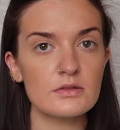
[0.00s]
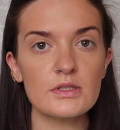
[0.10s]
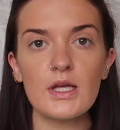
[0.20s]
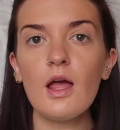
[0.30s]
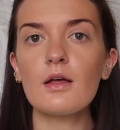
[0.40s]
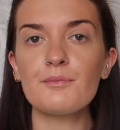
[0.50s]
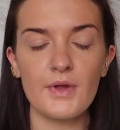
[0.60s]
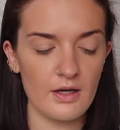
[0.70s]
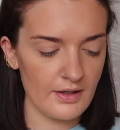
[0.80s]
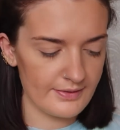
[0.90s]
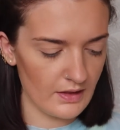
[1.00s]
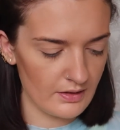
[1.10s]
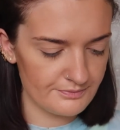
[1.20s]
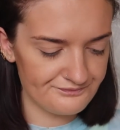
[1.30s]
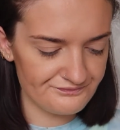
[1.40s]
So yeah, I like
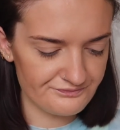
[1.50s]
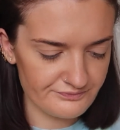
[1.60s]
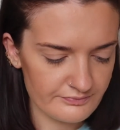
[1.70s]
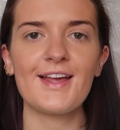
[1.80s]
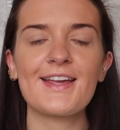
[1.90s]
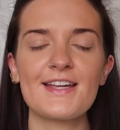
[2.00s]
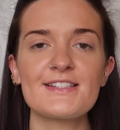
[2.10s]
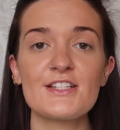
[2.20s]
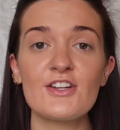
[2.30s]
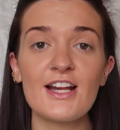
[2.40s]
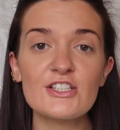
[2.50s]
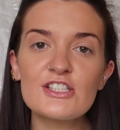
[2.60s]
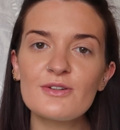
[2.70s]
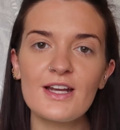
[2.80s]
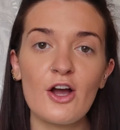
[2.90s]
that. Okay, so they don't
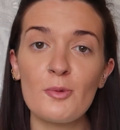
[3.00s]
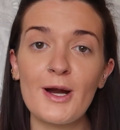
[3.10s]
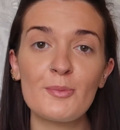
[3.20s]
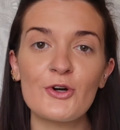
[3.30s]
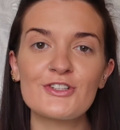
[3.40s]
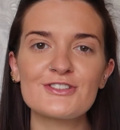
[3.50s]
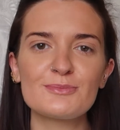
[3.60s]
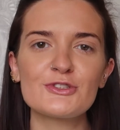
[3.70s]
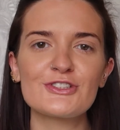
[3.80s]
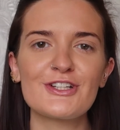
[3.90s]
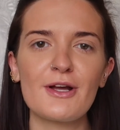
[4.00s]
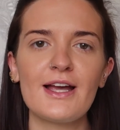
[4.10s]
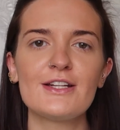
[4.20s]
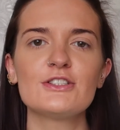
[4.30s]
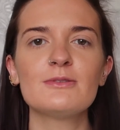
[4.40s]
actually do any eyebrow products, so I'm just going to go
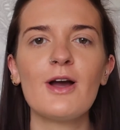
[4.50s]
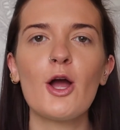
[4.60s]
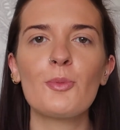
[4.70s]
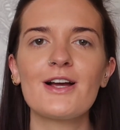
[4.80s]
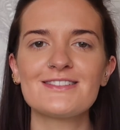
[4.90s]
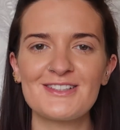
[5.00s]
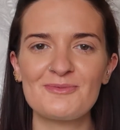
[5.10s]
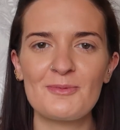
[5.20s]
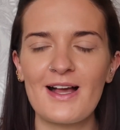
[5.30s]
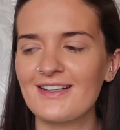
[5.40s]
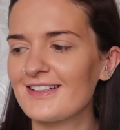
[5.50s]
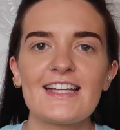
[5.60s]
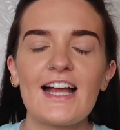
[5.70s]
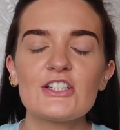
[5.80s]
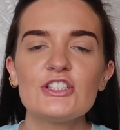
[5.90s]
ahead and do my eyebrows and then I'll be back.
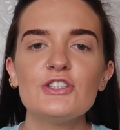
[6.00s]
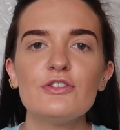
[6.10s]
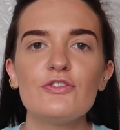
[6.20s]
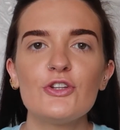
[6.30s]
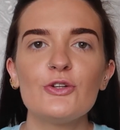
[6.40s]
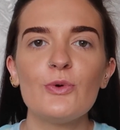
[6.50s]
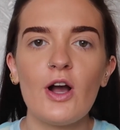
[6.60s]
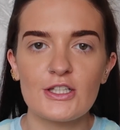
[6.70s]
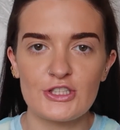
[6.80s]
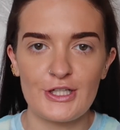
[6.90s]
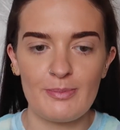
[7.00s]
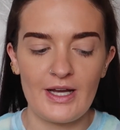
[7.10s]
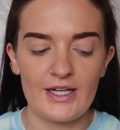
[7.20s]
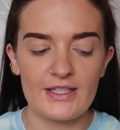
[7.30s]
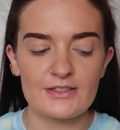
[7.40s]
They actually do a few eyeshadow
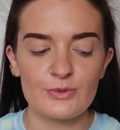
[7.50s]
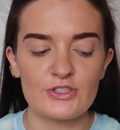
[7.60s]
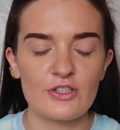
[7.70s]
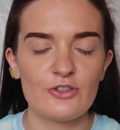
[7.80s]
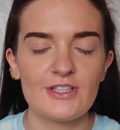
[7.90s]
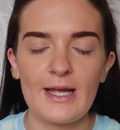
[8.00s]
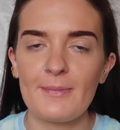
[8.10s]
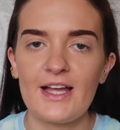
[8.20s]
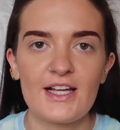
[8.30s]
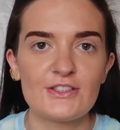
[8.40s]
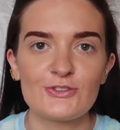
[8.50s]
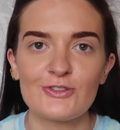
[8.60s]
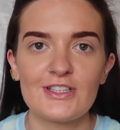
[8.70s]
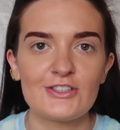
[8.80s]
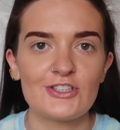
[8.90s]
palettes, which I couldn't get my hands
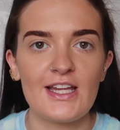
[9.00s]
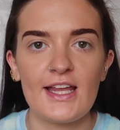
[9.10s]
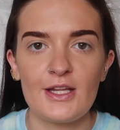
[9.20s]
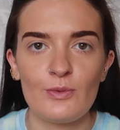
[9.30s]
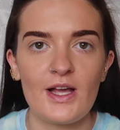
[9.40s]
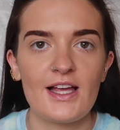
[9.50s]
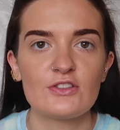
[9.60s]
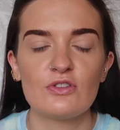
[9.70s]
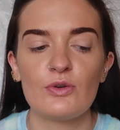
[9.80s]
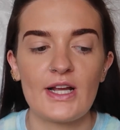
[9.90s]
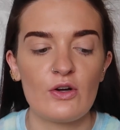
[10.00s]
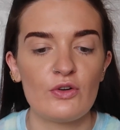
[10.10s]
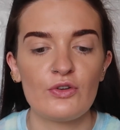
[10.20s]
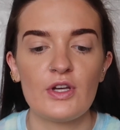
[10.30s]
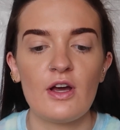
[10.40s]
on literally anywhere. Sold out
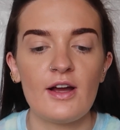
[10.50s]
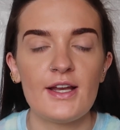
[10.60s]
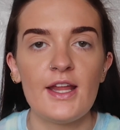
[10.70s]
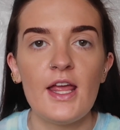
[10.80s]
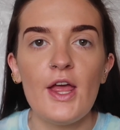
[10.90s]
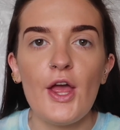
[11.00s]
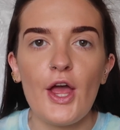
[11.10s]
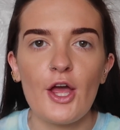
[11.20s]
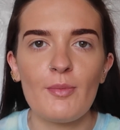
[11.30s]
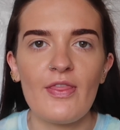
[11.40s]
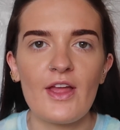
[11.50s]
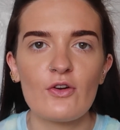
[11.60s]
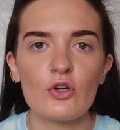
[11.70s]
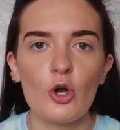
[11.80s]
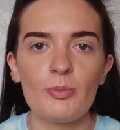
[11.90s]
online. And
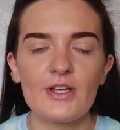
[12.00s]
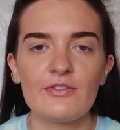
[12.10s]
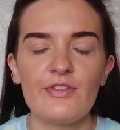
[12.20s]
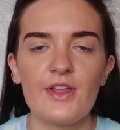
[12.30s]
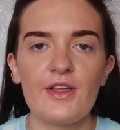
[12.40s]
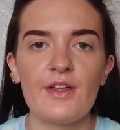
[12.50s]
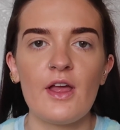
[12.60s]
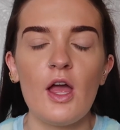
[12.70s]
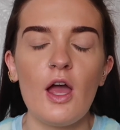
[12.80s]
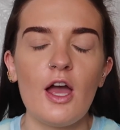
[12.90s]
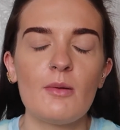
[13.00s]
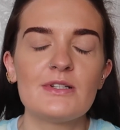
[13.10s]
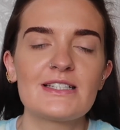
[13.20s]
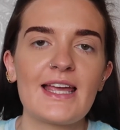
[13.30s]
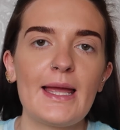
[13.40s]
they're a copy of the
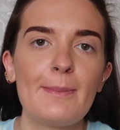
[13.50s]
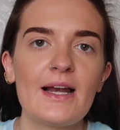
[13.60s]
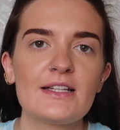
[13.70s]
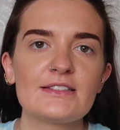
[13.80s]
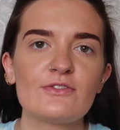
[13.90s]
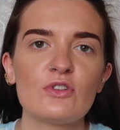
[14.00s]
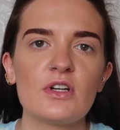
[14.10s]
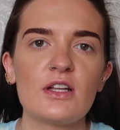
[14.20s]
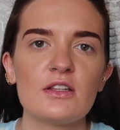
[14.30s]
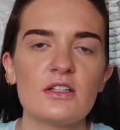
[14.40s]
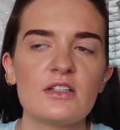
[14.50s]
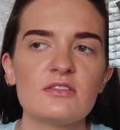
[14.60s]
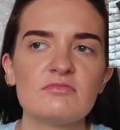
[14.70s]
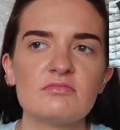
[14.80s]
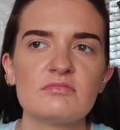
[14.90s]
Urban Decay palettes. They've got like the,